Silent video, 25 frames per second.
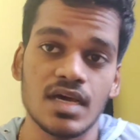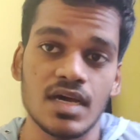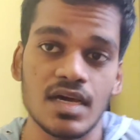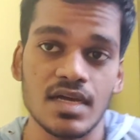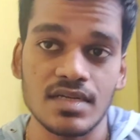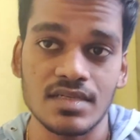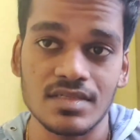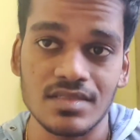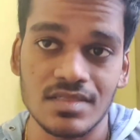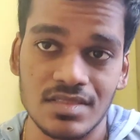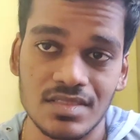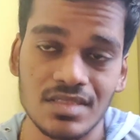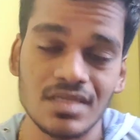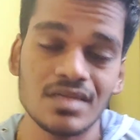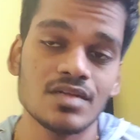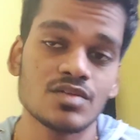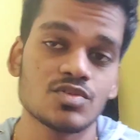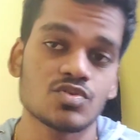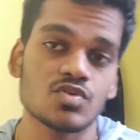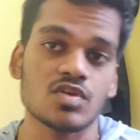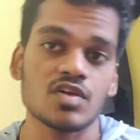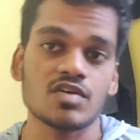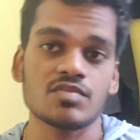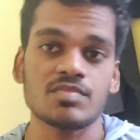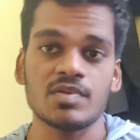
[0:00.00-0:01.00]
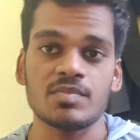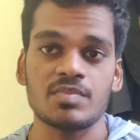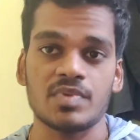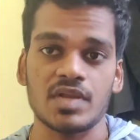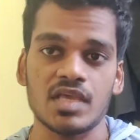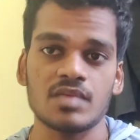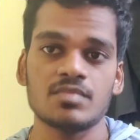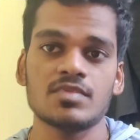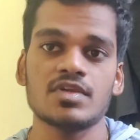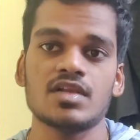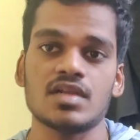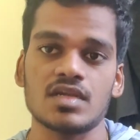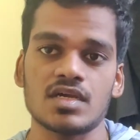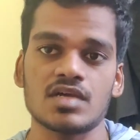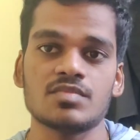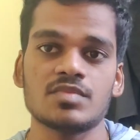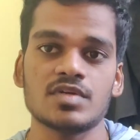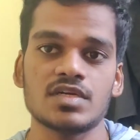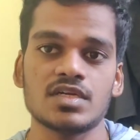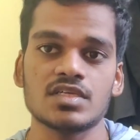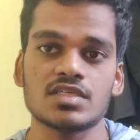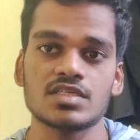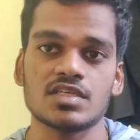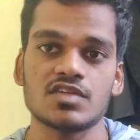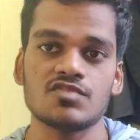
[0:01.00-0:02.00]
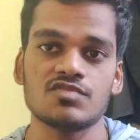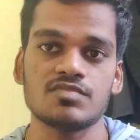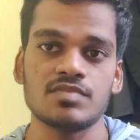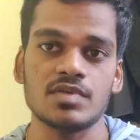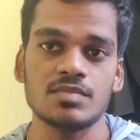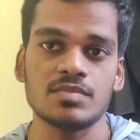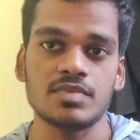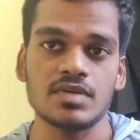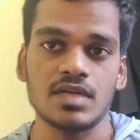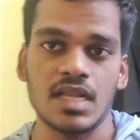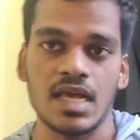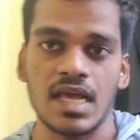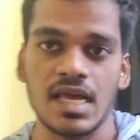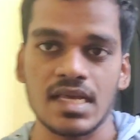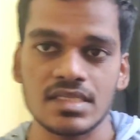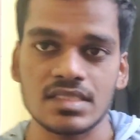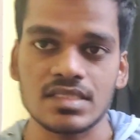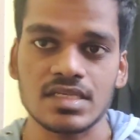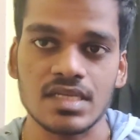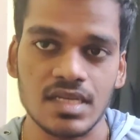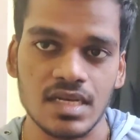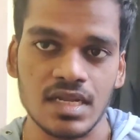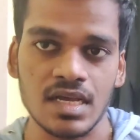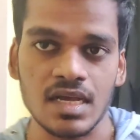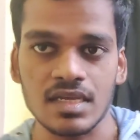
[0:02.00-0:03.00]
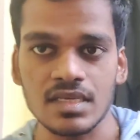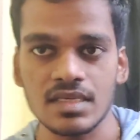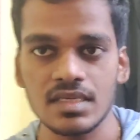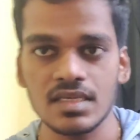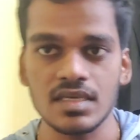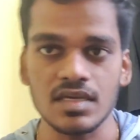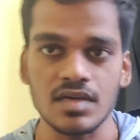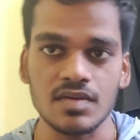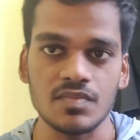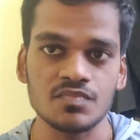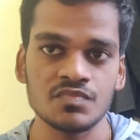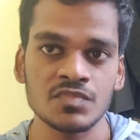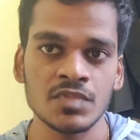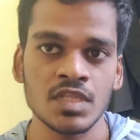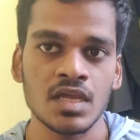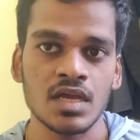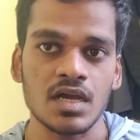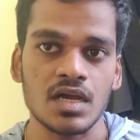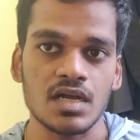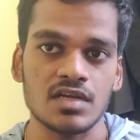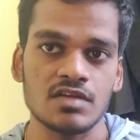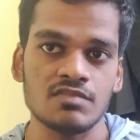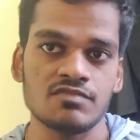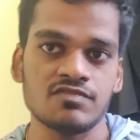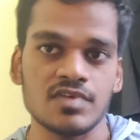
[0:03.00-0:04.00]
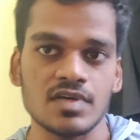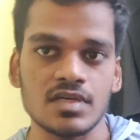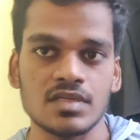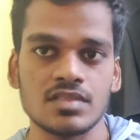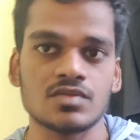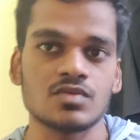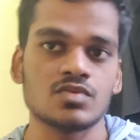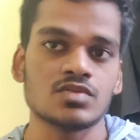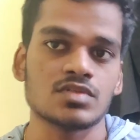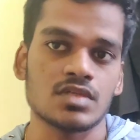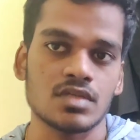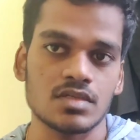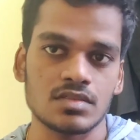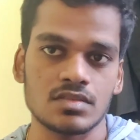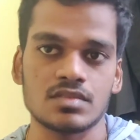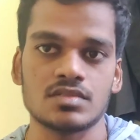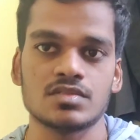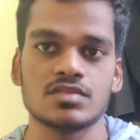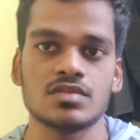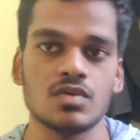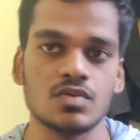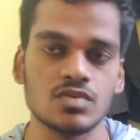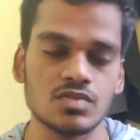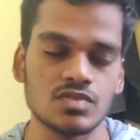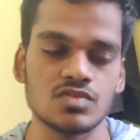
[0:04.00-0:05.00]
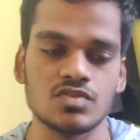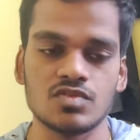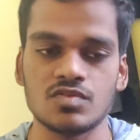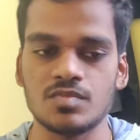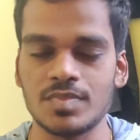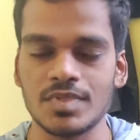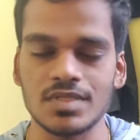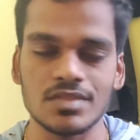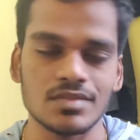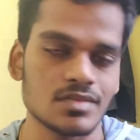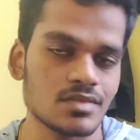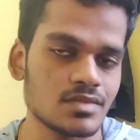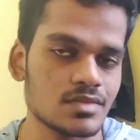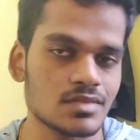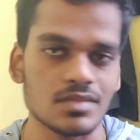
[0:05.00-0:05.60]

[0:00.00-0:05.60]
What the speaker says: and still it's one of my primary recommendation if people ask an IEM under 5,000 or 6,000 rupees.